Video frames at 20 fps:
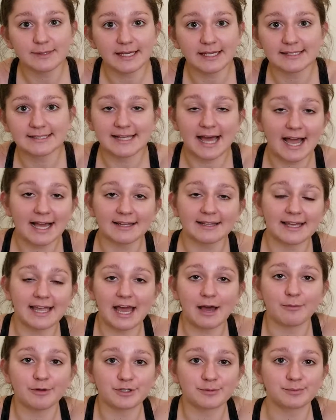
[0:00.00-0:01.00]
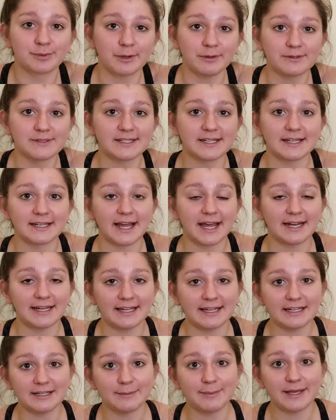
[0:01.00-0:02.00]
exactly how much protein I
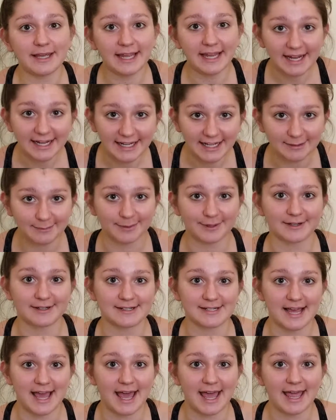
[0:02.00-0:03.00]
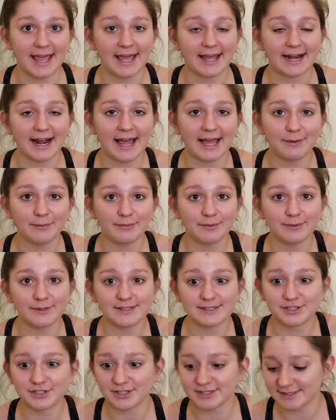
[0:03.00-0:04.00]
need to be eating per day, and I
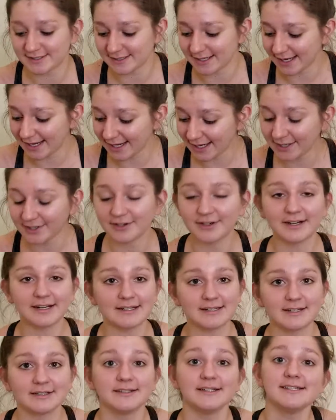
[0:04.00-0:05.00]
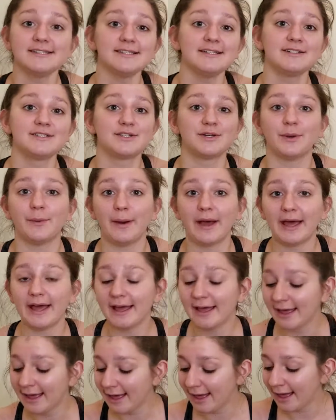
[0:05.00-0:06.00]
was just ignorant to listen to it.
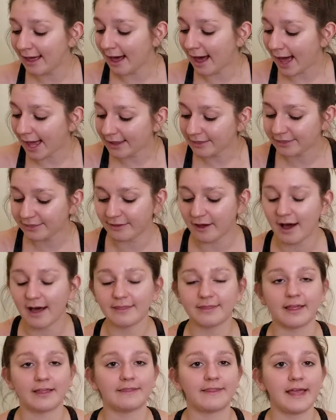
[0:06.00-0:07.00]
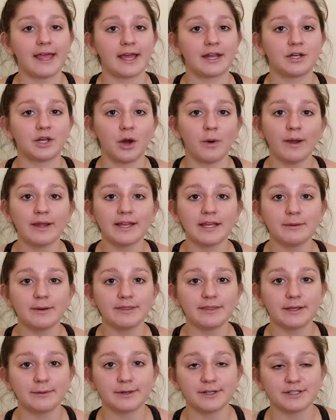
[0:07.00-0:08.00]
I thought that they had no idea what
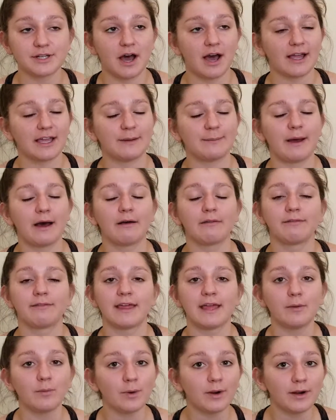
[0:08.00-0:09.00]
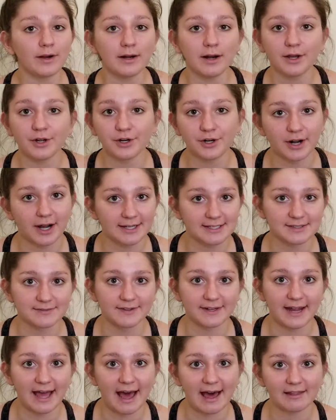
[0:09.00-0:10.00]
they were talking about. They weren't a
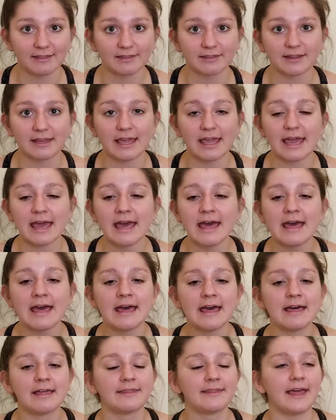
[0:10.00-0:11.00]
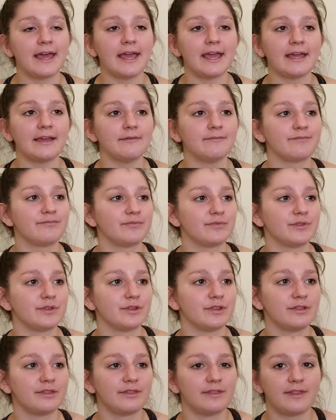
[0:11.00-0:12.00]
CrossFit athlete. They
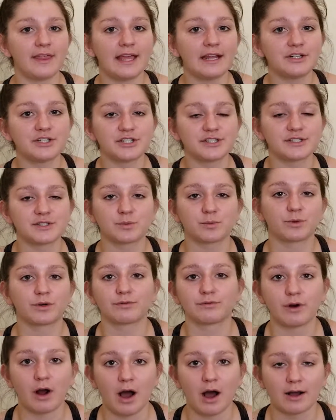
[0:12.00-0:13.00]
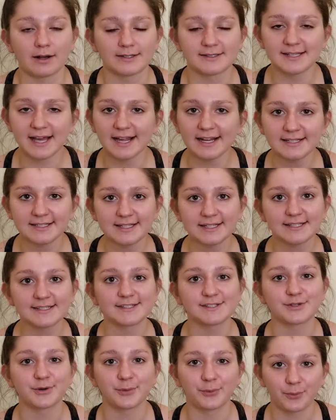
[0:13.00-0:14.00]
just were wrong.
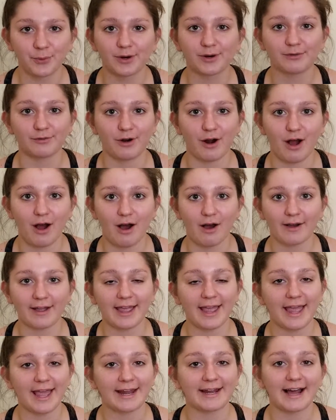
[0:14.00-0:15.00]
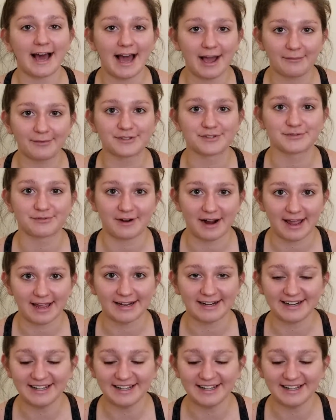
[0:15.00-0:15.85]
Scientists were wrong, and I was right.